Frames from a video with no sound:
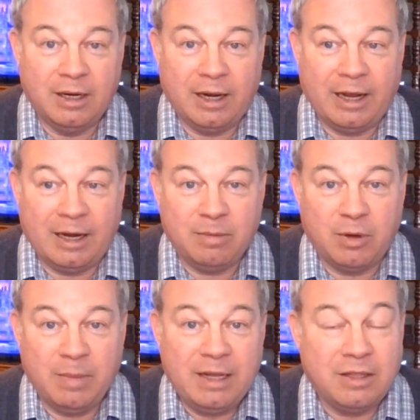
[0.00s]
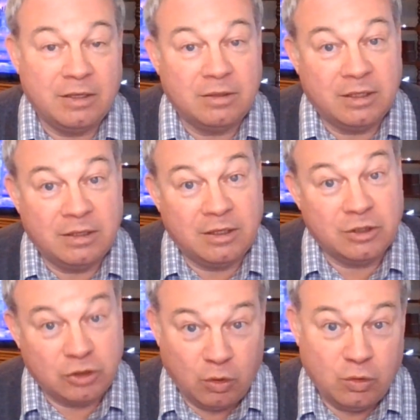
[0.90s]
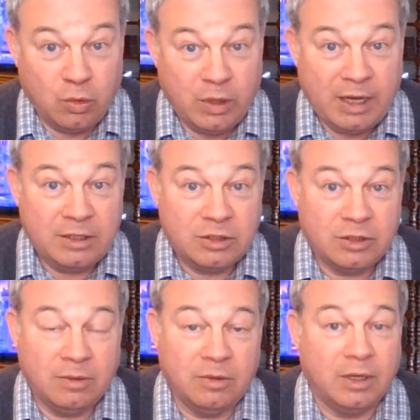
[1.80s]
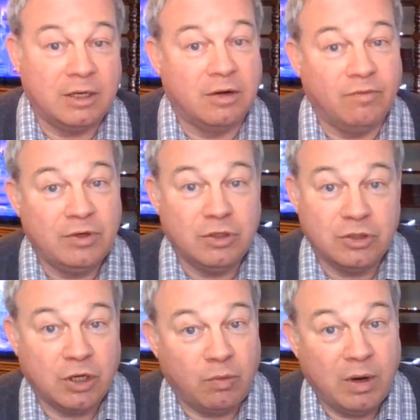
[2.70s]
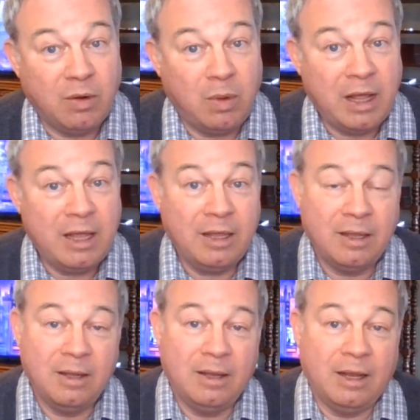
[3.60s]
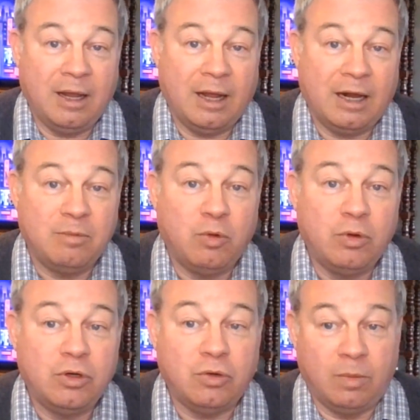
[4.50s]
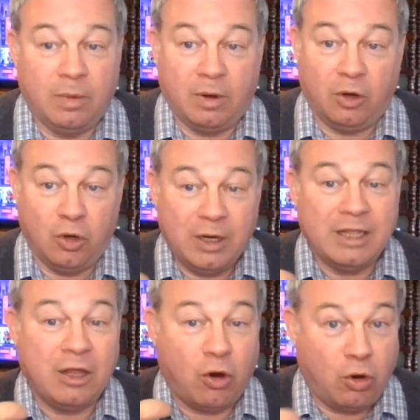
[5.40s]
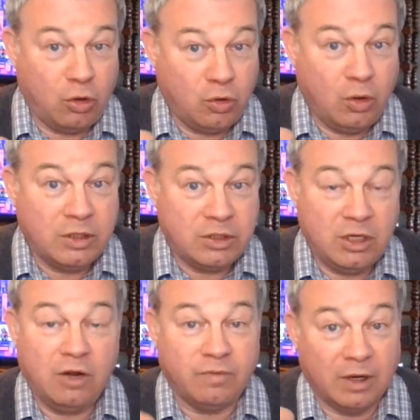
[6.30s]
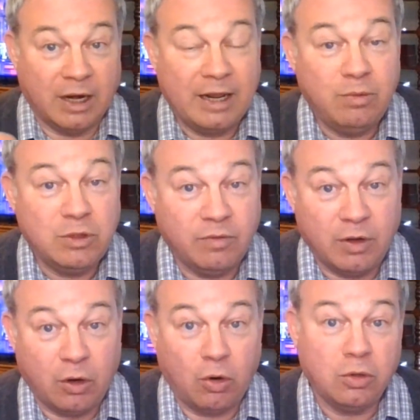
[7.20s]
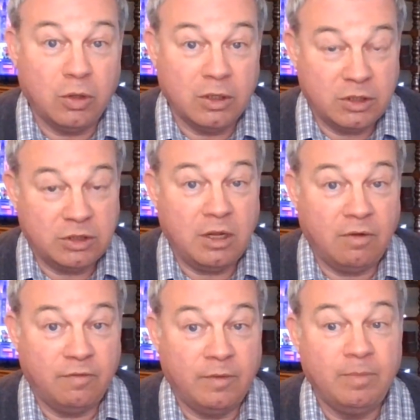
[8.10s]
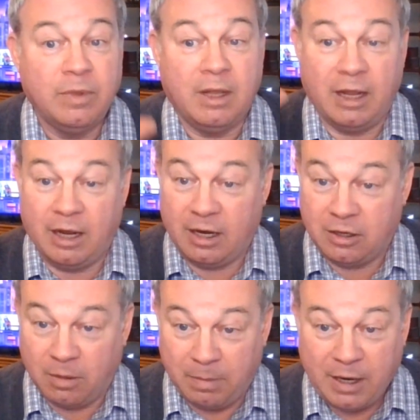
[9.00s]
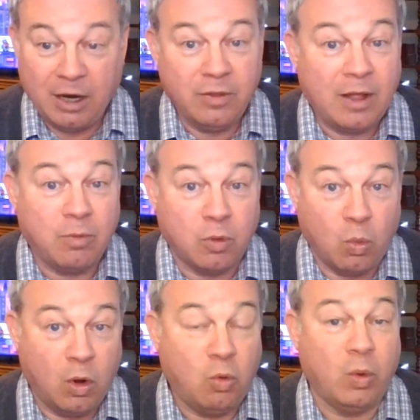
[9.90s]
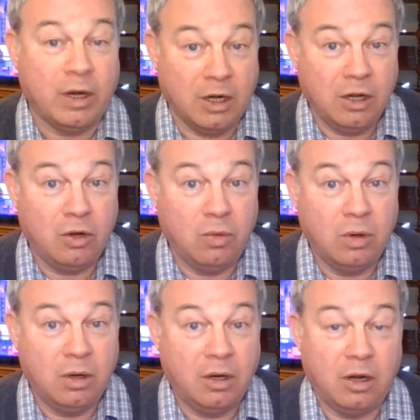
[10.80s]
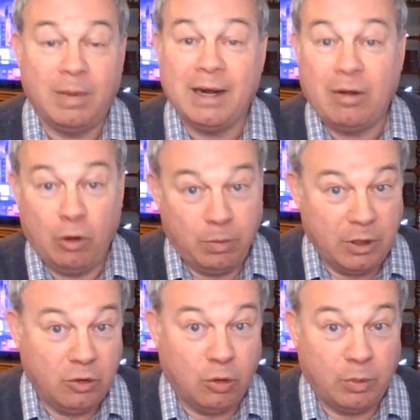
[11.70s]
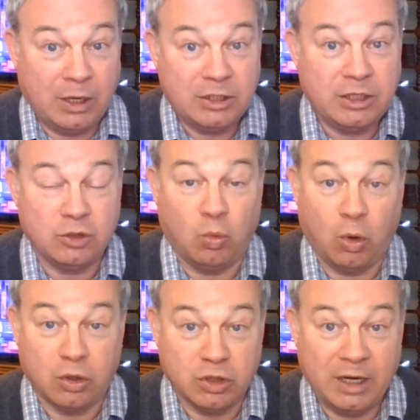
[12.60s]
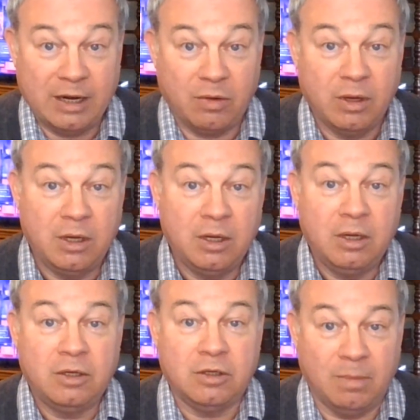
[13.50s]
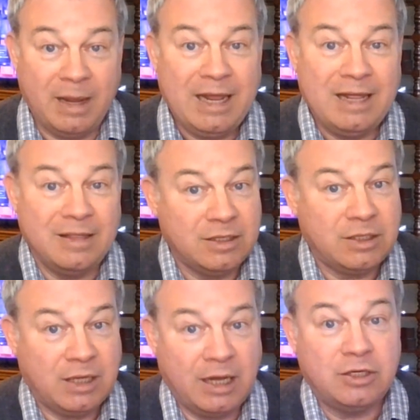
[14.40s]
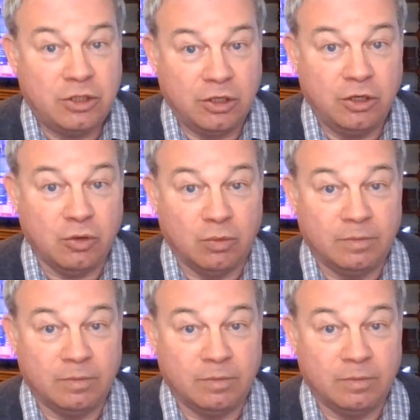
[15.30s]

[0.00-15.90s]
And I'm going to make the historical case that conventions can run away, and I'm going to look at the article itself, the language of the article itself, and compare that with what we know about how our political process works now to make this case to you.